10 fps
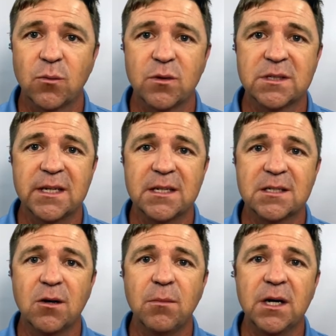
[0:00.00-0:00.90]
We're seeing
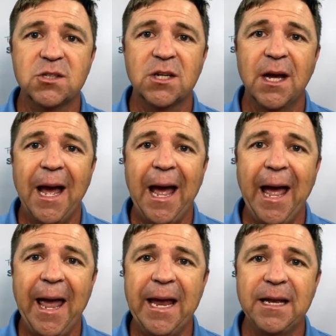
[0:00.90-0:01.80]
so much
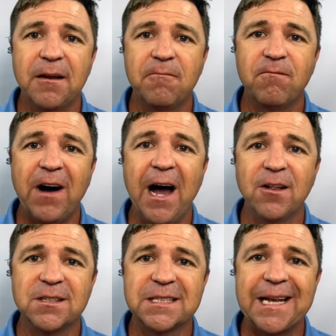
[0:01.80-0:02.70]
hate and
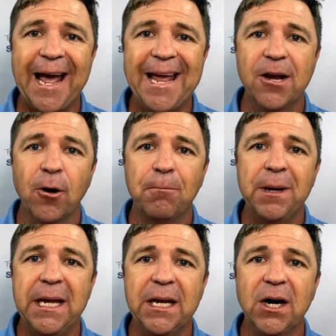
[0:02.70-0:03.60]
violence and anger
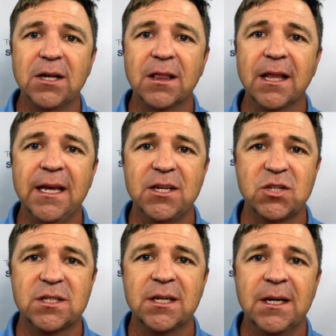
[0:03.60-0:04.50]
being
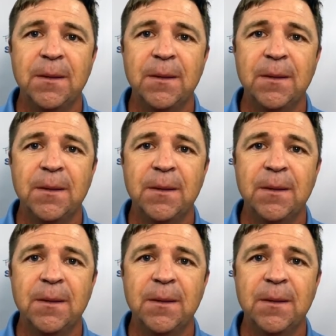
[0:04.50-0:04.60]
unleashed.